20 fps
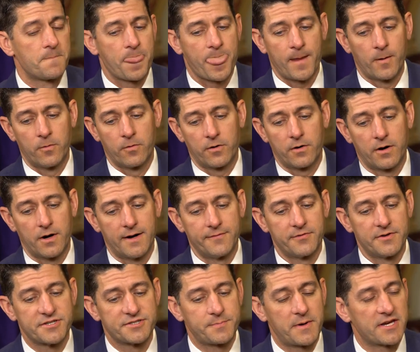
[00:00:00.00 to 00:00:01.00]
or our
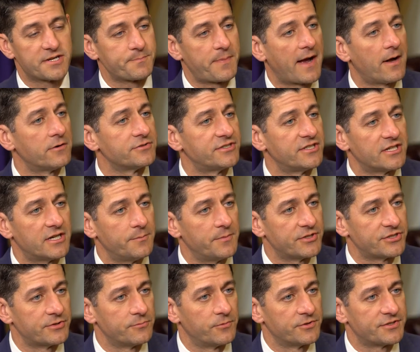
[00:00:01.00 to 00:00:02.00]
evidence-based policy
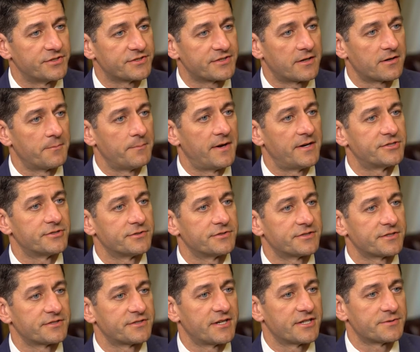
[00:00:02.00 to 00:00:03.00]
commission, which is how to measure
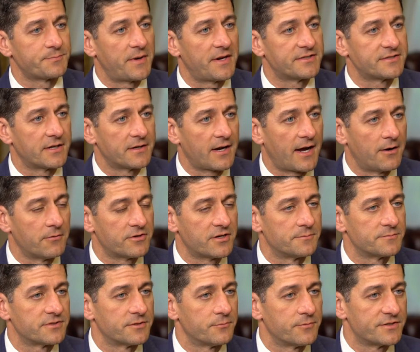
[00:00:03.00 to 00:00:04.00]
success based on
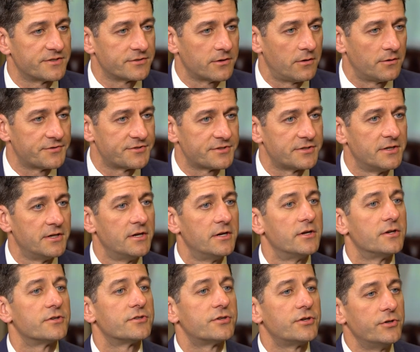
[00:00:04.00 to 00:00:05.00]
outcomes and results,
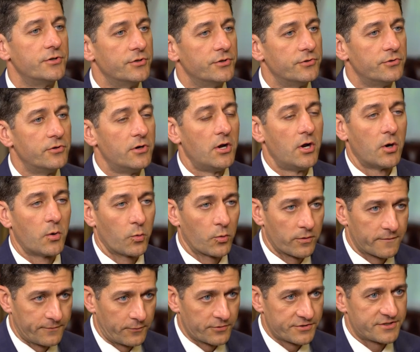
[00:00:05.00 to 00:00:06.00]
to
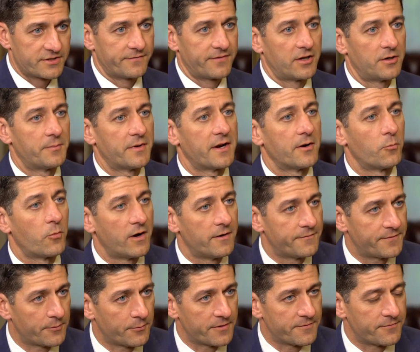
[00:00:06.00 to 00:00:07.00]
workforce development and
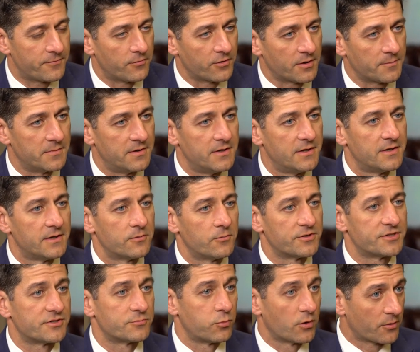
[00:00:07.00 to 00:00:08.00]
welfare reform, which
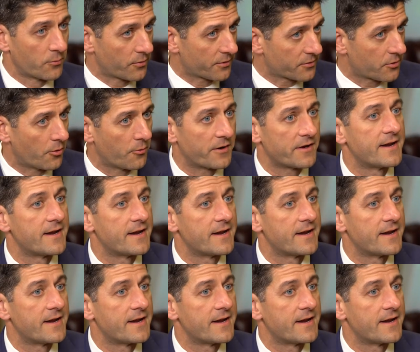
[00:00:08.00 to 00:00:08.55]
is where we're going